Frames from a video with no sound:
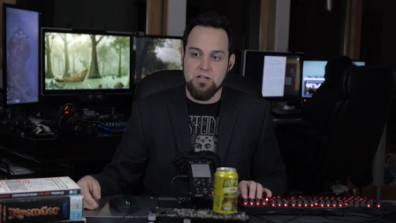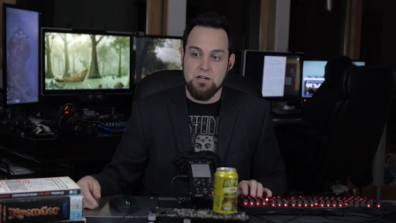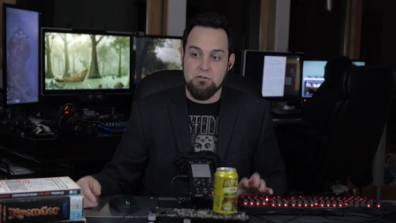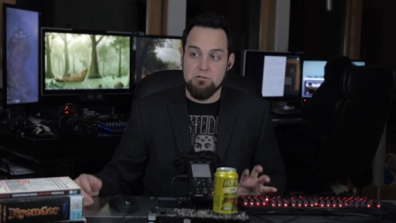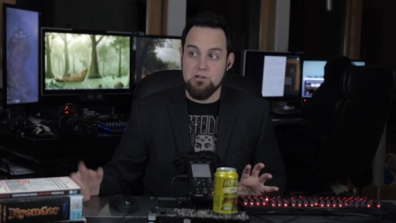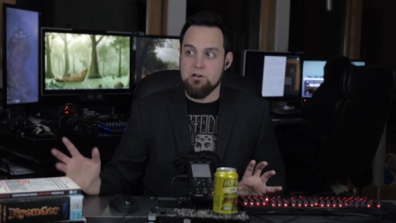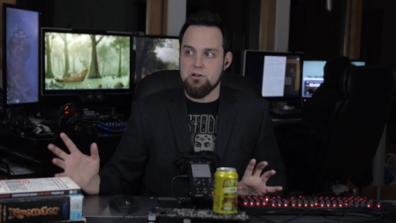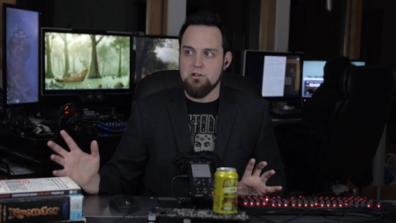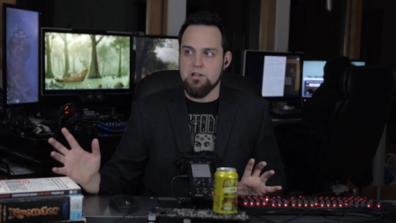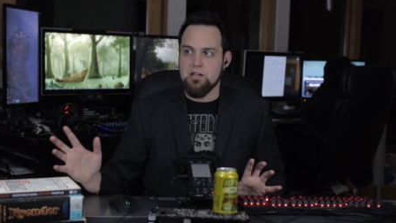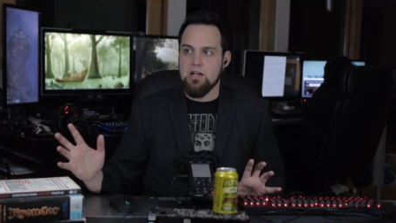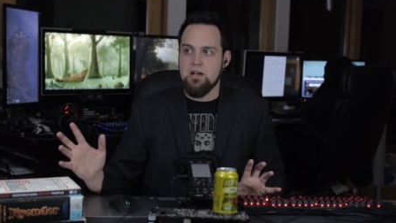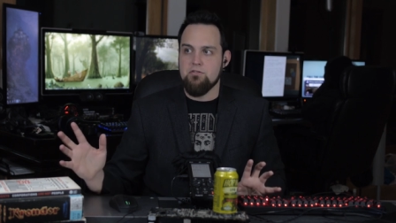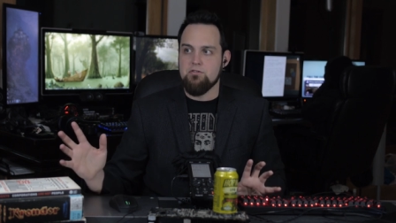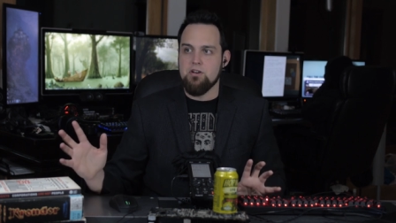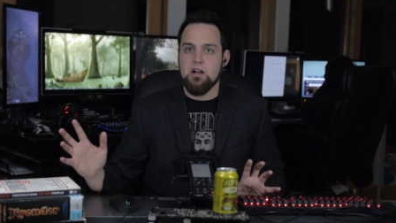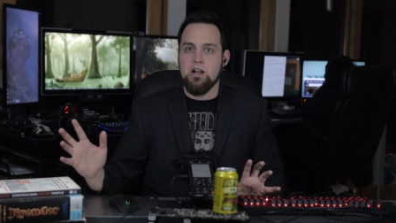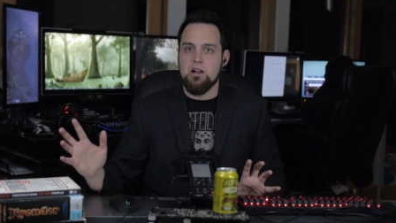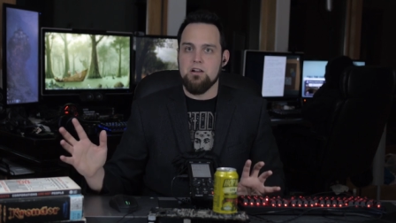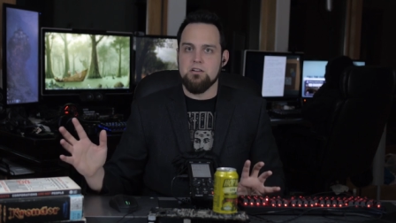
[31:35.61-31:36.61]
I literally
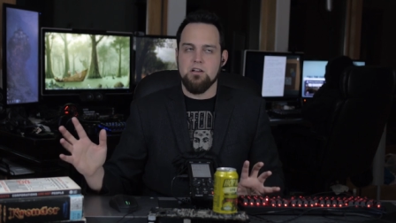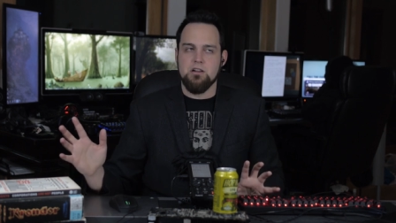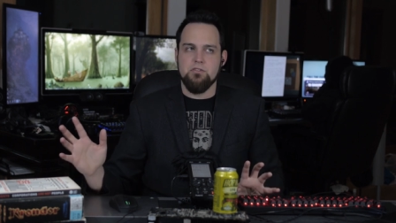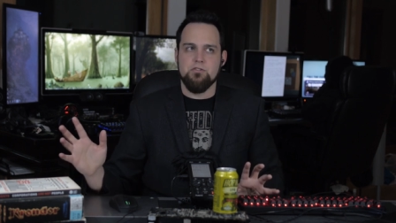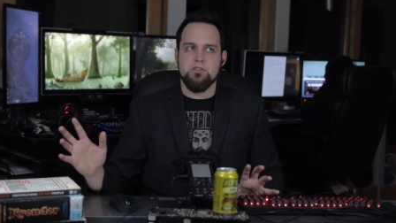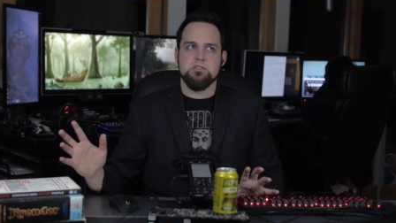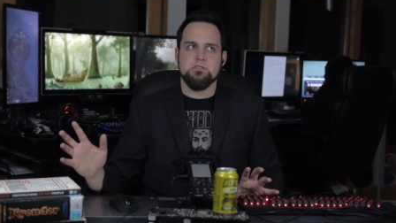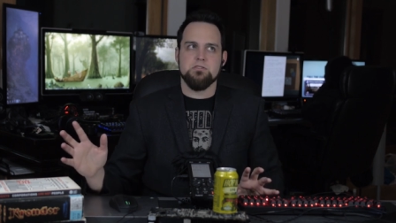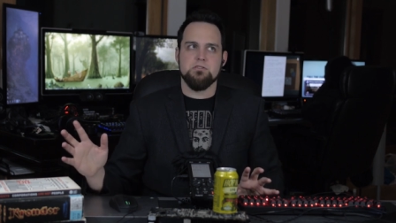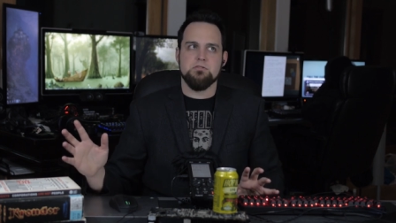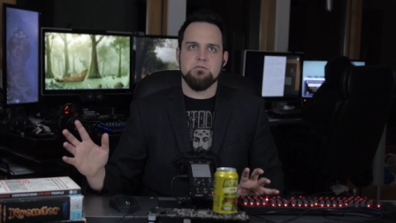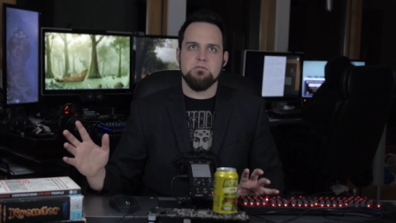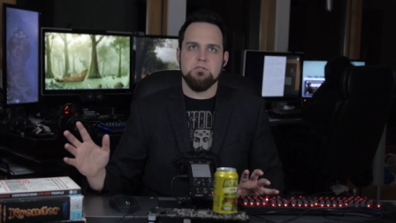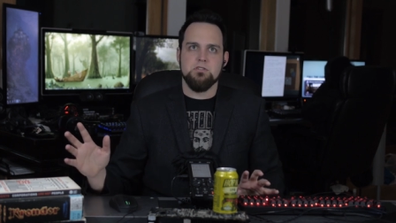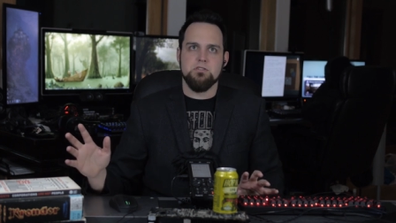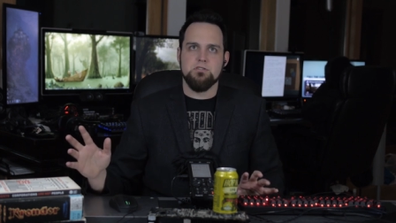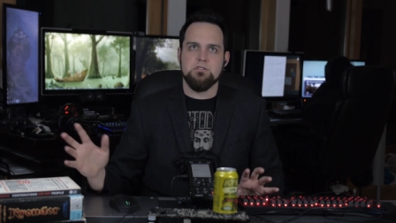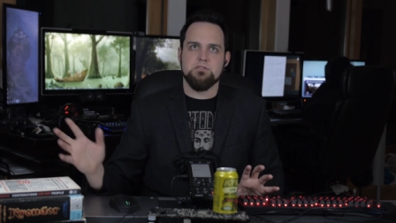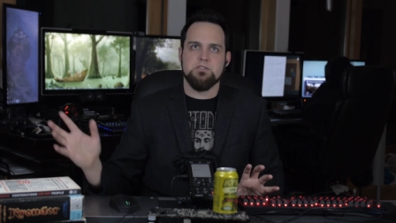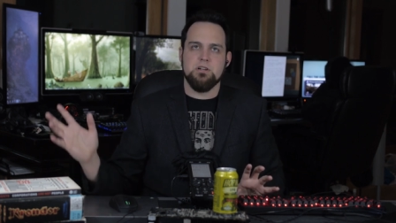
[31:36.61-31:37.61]
have not had a television
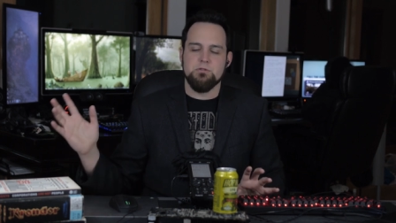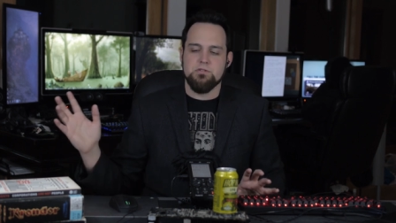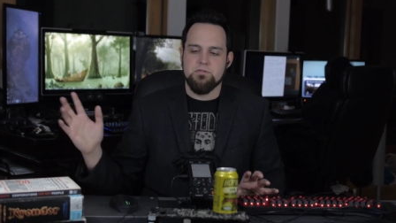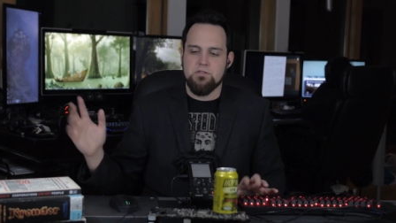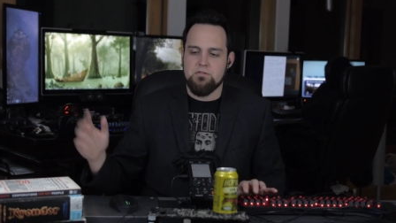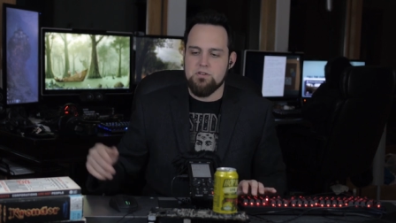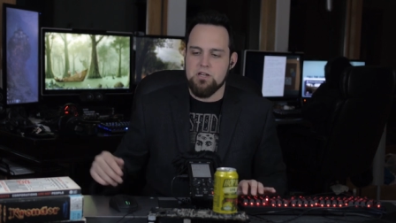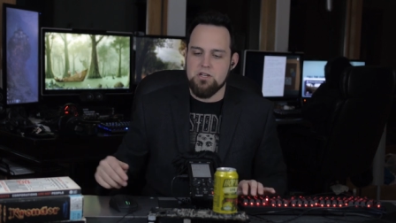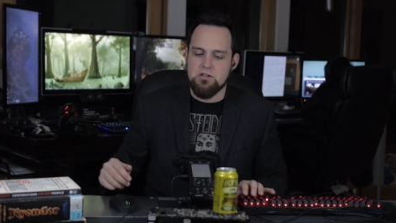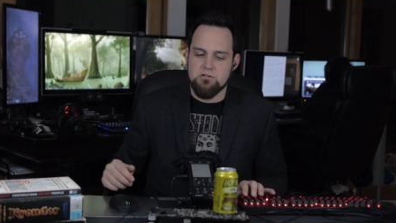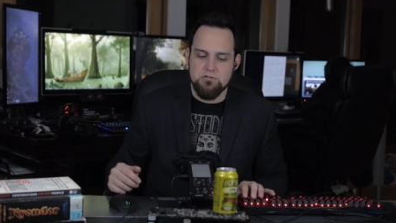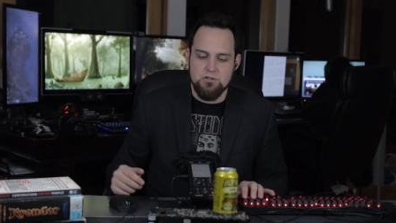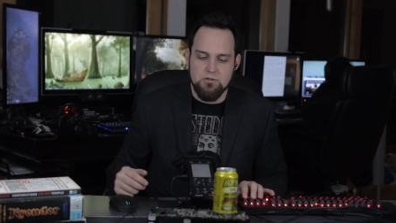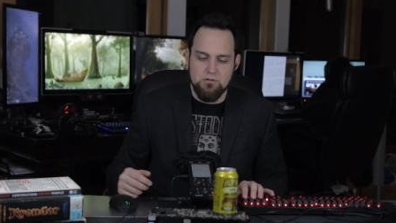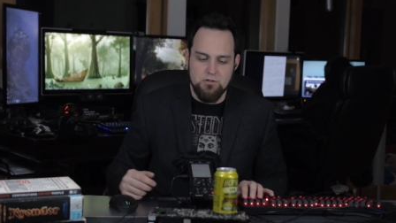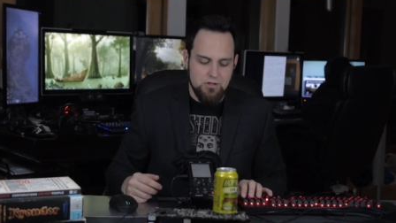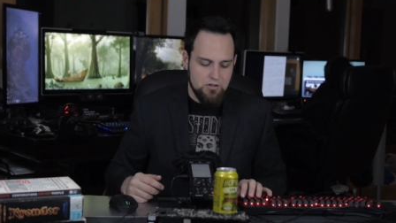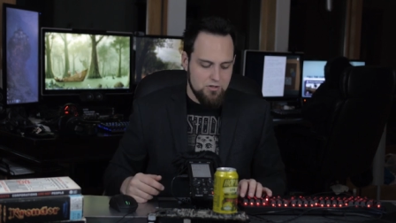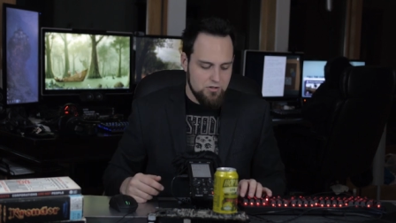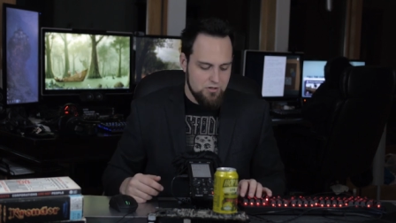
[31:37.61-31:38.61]
since I was 15 years
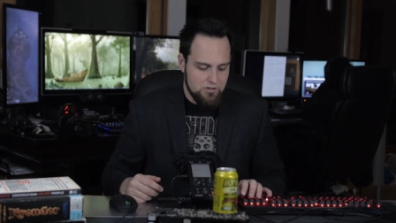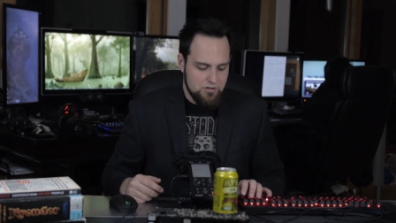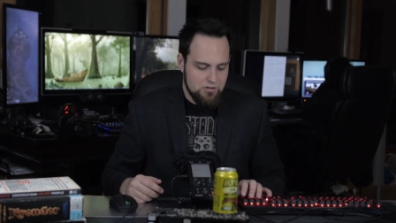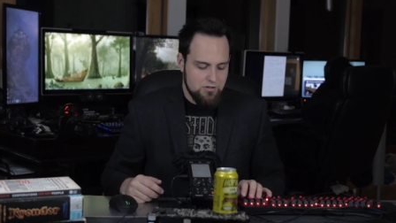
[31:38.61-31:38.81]
old.